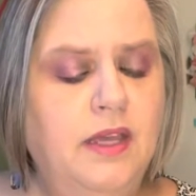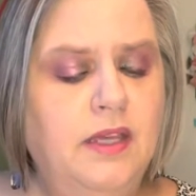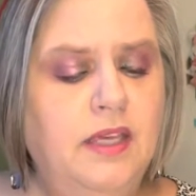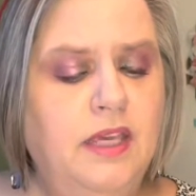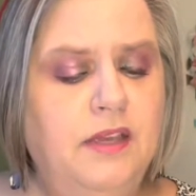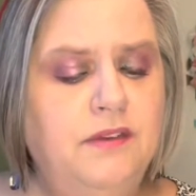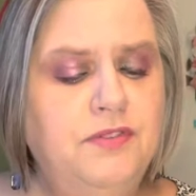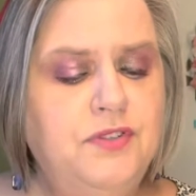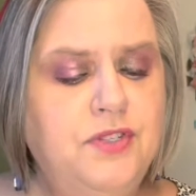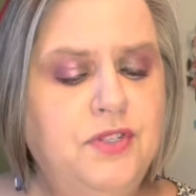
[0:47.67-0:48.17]

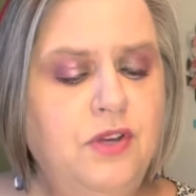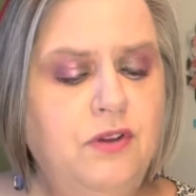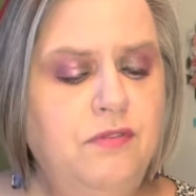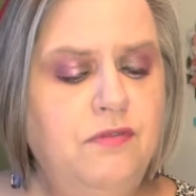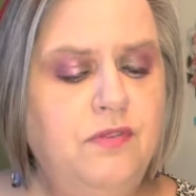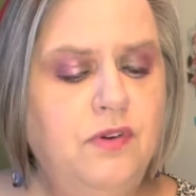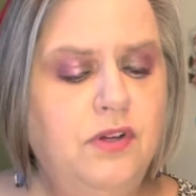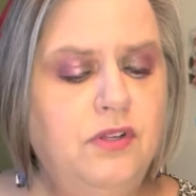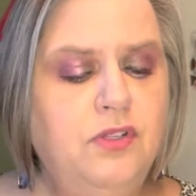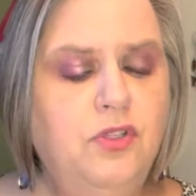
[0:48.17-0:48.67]
Gifts so
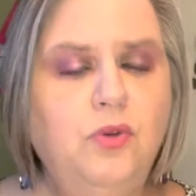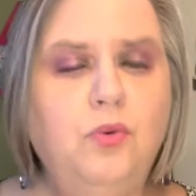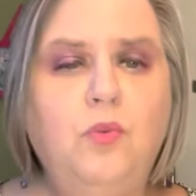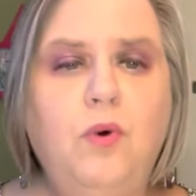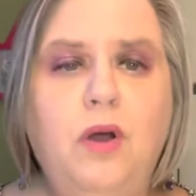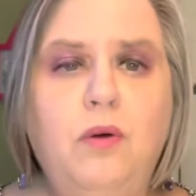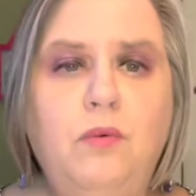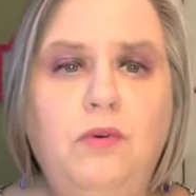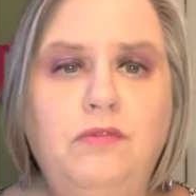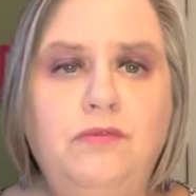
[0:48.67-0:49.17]
fun, you'll
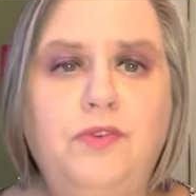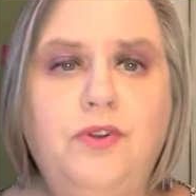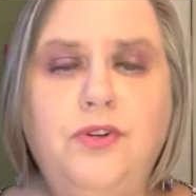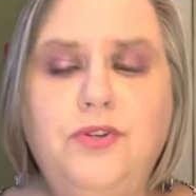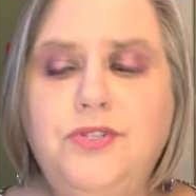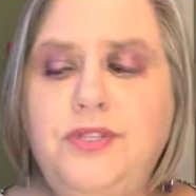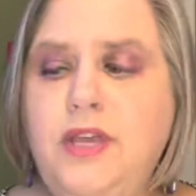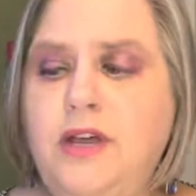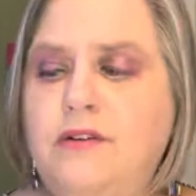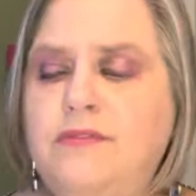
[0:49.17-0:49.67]
want one for
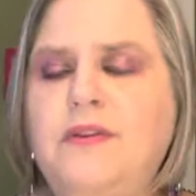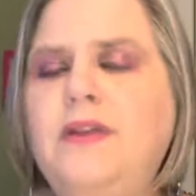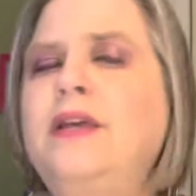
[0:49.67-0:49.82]
yourself.